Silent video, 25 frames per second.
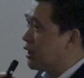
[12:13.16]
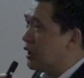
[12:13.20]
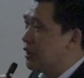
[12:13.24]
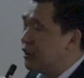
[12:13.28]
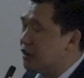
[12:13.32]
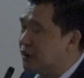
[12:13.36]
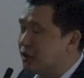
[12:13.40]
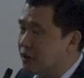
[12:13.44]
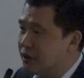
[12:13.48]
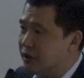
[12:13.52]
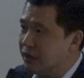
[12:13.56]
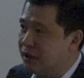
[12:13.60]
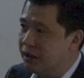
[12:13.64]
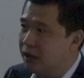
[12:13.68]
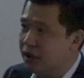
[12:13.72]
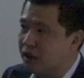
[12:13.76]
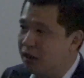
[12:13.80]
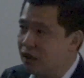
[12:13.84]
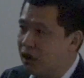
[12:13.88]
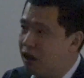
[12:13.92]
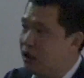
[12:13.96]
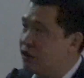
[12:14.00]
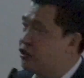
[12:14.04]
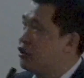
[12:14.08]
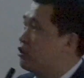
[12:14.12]
of,
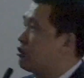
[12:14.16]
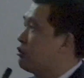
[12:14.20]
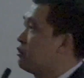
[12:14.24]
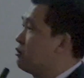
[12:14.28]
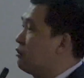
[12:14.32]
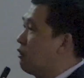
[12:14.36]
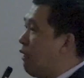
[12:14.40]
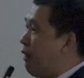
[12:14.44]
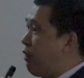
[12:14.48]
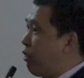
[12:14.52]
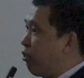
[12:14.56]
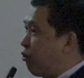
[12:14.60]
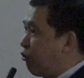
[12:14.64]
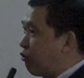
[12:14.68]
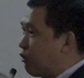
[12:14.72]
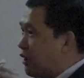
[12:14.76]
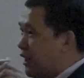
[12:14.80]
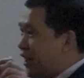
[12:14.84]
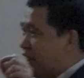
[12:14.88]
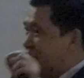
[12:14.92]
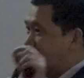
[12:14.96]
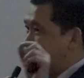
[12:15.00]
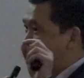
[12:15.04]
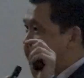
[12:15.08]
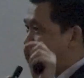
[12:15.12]
I showed
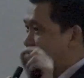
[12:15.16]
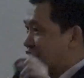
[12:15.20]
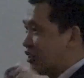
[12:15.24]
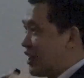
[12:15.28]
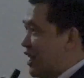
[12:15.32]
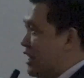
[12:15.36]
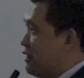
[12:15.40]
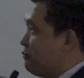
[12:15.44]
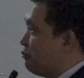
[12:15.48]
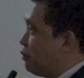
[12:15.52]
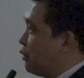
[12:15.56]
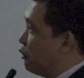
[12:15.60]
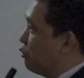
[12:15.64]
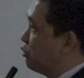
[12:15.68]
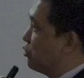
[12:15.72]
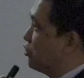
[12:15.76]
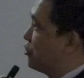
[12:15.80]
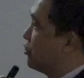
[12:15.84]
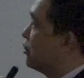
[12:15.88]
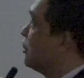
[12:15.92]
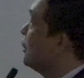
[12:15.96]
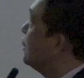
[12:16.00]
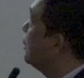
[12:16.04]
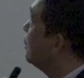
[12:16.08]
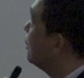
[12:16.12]
3
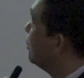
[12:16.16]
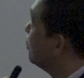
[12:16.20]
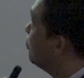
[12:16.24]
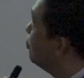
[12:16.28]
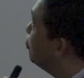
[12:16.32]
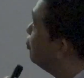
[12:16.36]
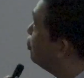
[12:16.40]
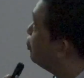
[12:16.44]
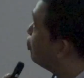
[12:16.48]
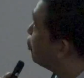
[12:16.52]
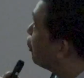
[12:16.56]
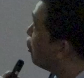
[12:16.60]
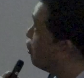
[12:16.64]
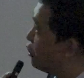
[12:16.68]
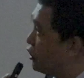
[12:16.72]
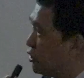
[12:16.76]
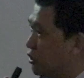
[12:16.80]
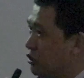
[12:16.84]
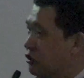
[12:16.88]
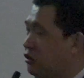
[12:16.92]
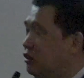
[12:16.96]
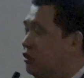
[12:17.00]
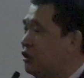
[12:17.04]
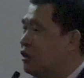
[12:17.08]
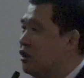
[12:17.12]
examples to show
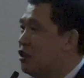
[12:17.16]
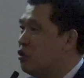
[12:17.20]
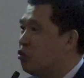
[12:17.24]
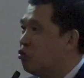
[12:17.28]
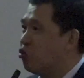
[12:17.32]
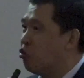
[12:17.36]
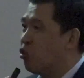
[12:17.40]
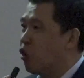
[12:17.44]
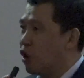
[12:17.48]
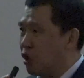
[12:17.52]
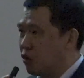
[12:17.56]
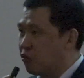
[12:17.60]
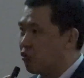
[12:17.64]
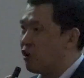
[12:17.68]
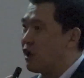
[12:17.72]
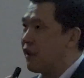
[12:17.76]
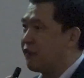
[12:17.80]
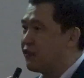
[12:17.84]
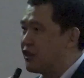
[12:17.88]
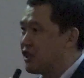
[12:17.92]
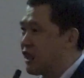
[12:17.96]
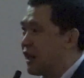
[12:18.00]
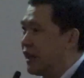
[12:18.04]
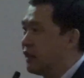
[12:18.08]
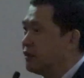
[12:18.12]
you what we
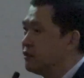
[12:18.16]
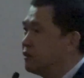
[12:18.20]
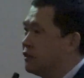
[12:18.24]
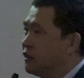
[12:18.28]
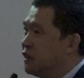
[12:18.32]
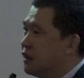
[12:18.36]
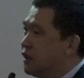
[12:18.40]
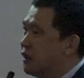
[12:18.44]
have done,